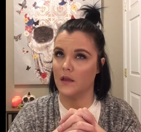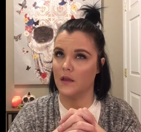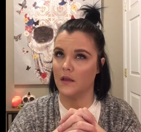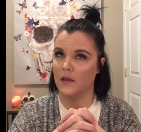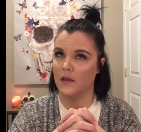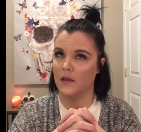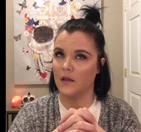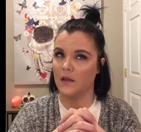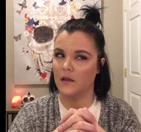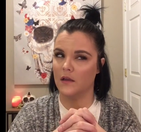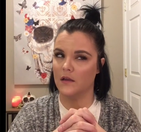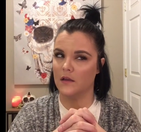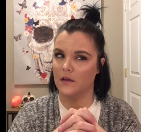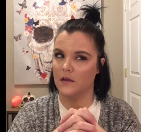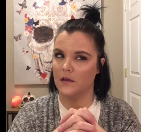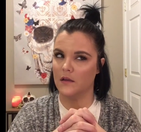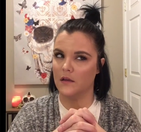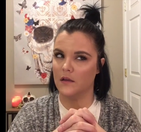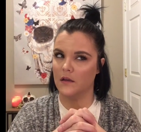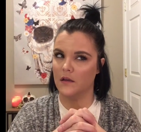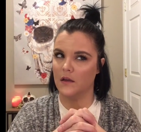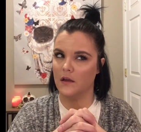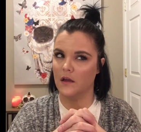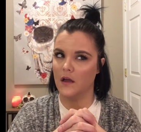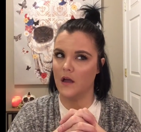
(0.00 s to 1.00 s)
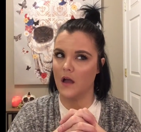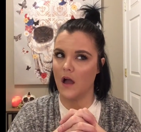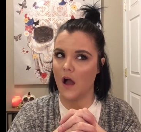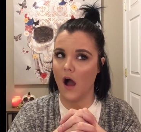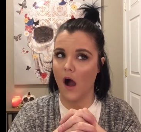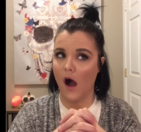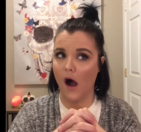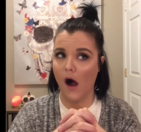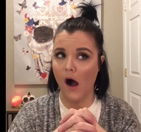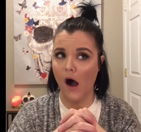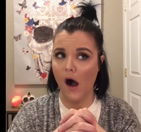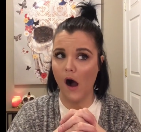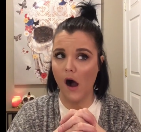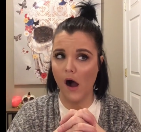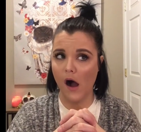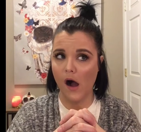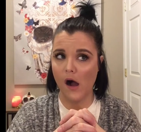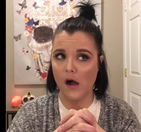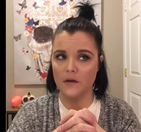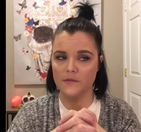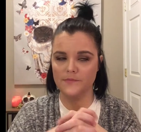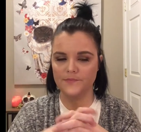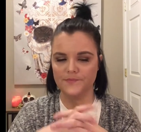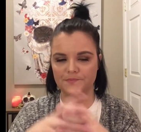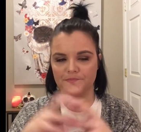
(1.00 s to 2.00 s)

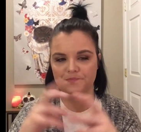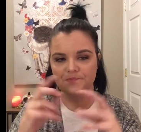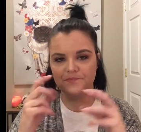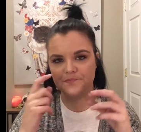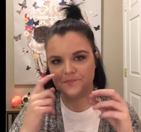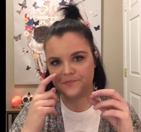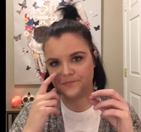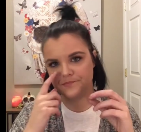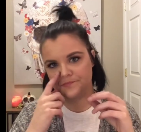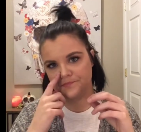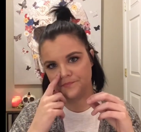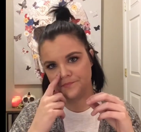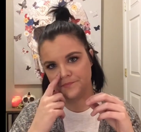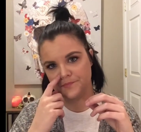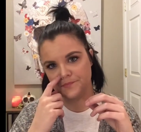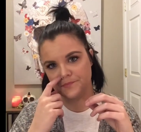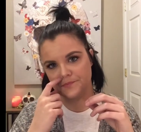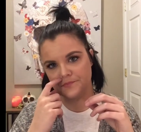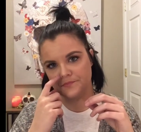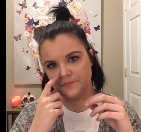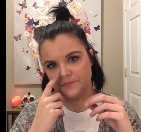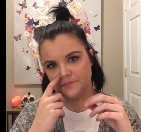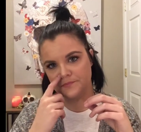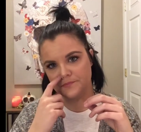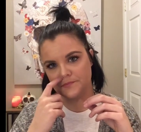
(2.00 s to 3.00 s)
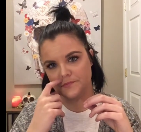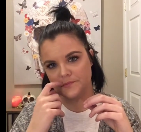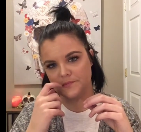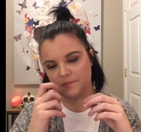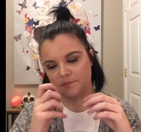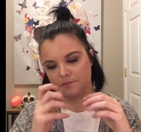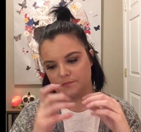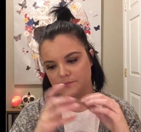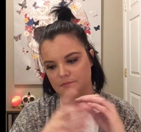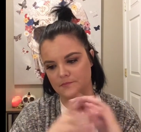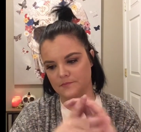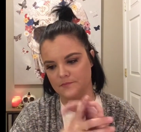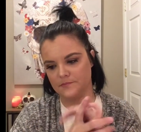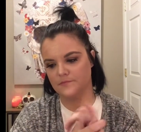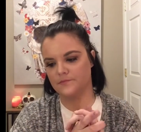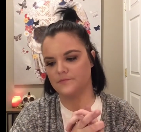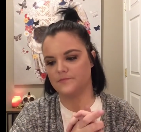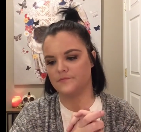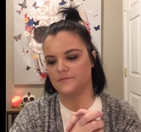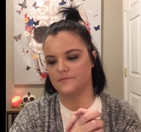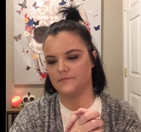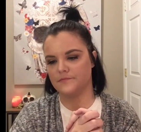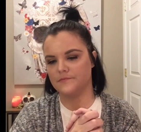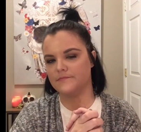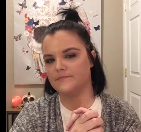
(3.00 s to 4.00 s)

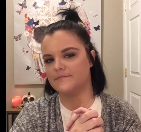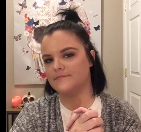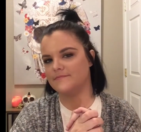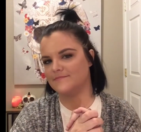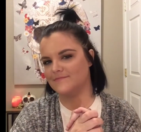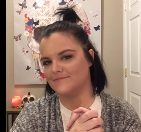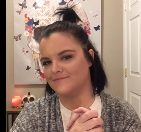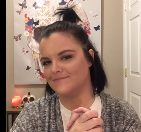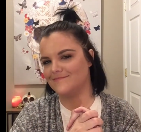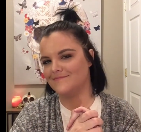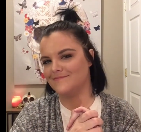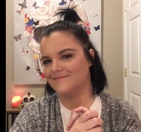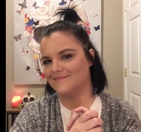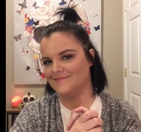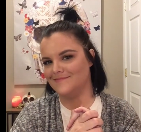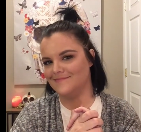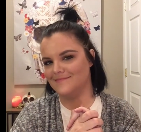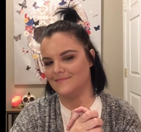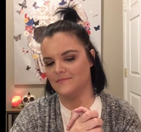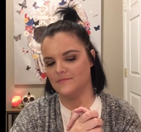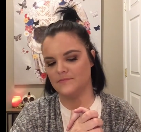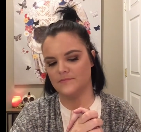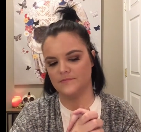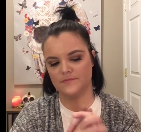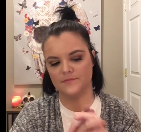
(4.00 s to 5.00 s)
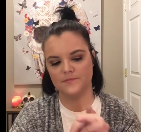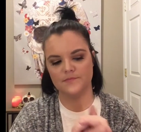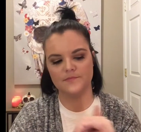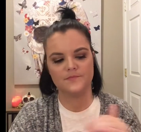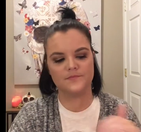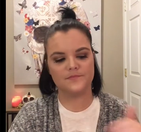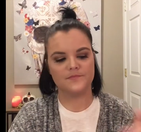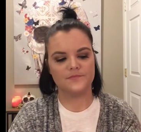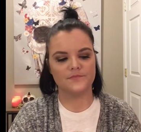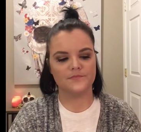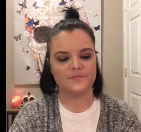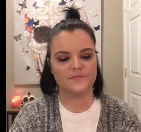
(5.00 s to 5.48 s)
[no speech]